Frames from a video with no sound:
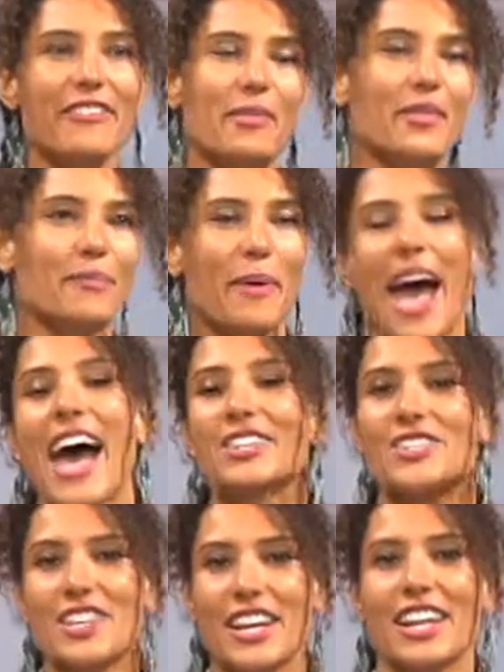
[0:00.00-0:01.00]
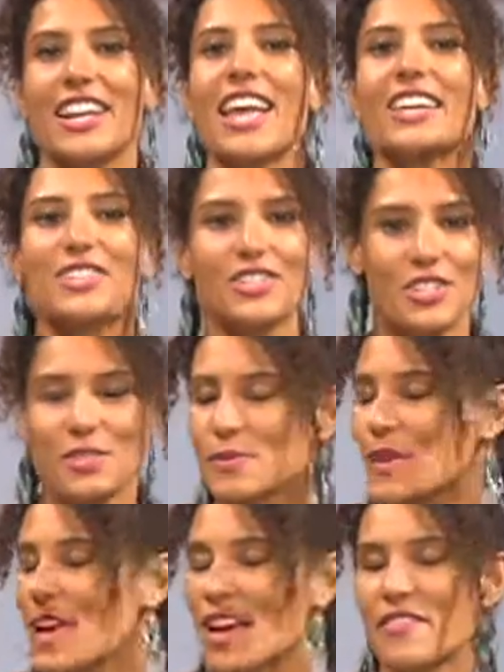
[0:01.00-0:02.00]
with passion and just
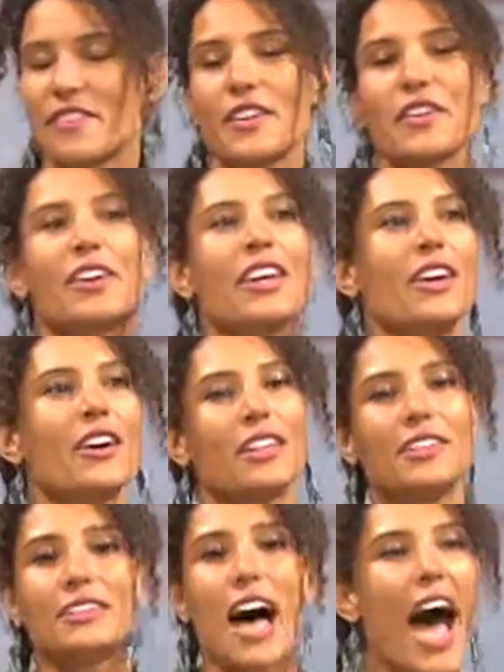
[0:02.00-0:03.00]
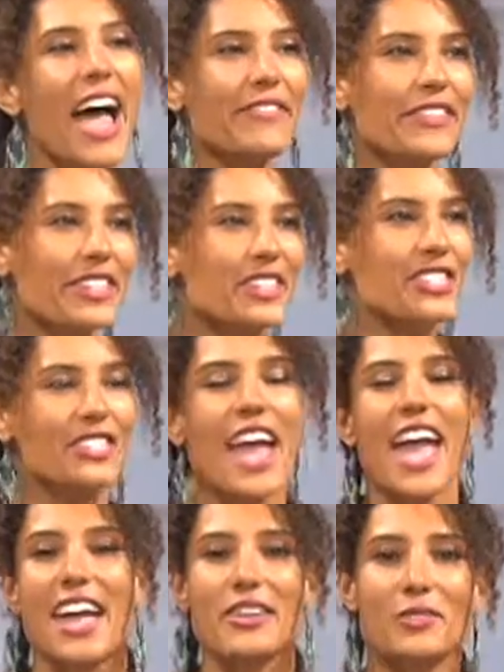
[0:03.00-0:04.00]
feeling alive each
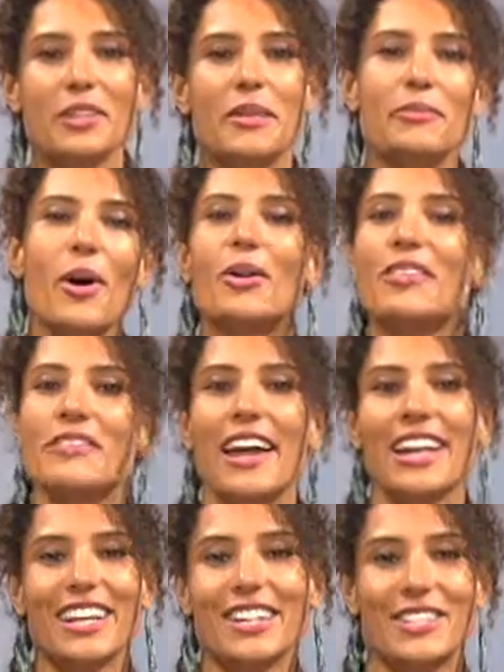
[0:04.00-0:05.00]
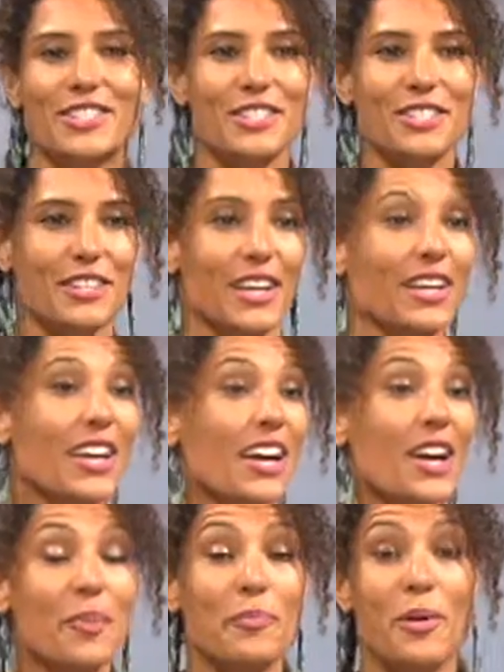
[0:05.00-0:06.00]
day and really motivated to just like
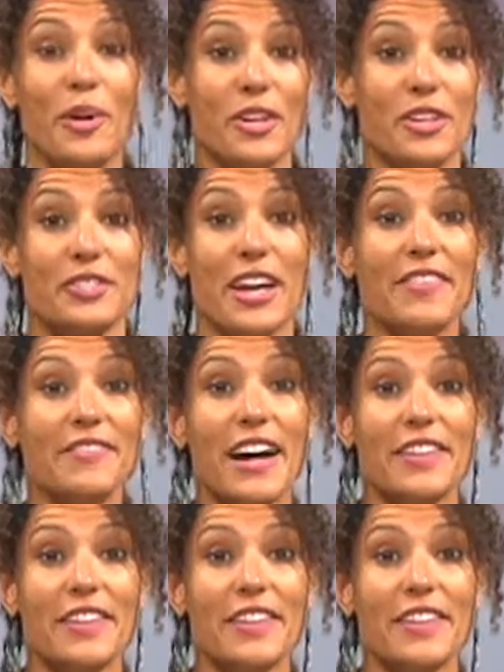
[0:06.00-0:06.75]
put yourself out